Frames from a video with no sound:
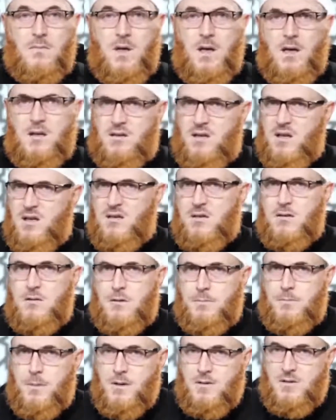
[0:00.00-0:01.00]
it's his
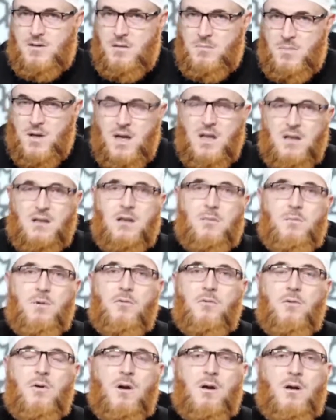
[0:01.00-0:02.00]
responsibility
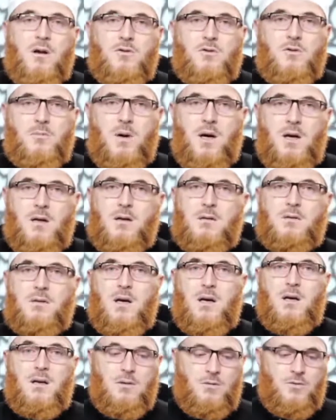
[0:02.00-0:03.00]
before Allah subhanahu wa
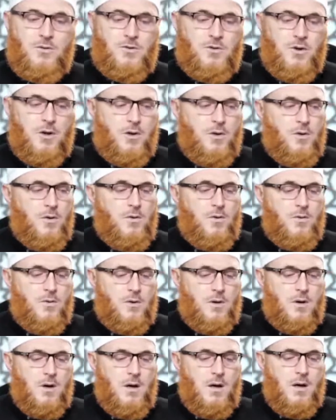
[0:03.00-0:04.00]
ta'ala to
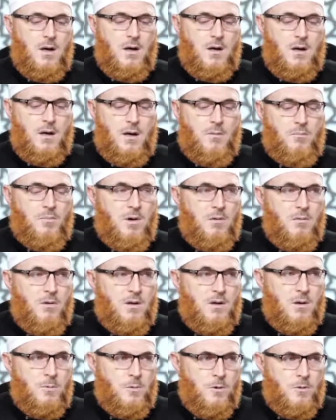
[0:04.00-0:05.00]
secure, number
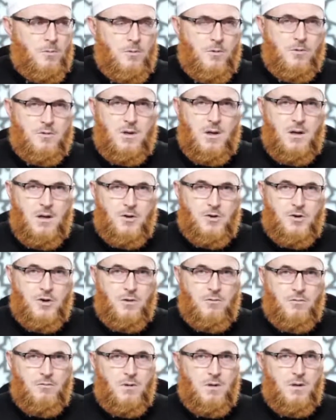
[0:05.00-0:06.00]
one, the proposal is
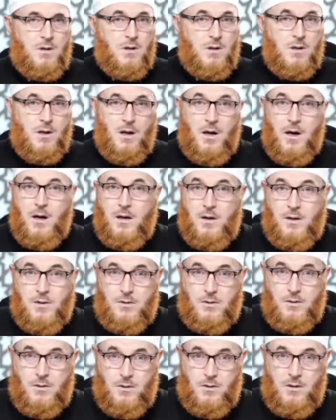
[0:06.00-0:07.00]
genuine. The guy
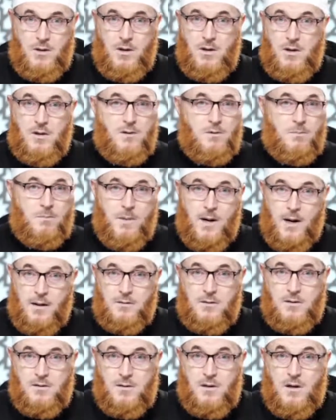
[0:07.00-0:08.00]
is good. He is
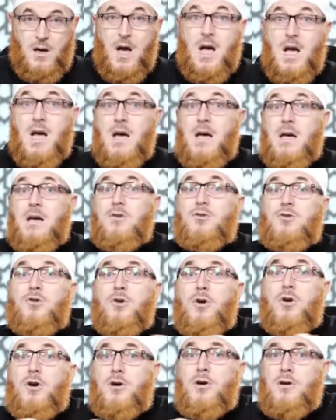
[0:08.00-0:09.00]
practicing. He is
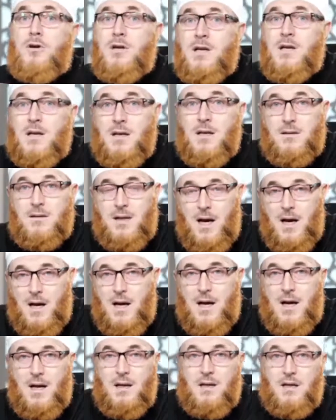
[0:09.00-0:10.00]
earning. He is
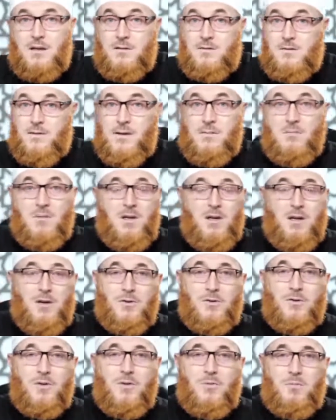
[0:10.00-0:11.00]
halal. His family
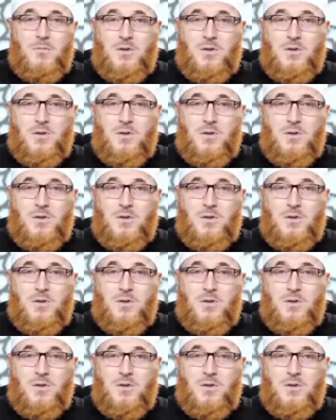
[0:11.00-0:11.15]
is good.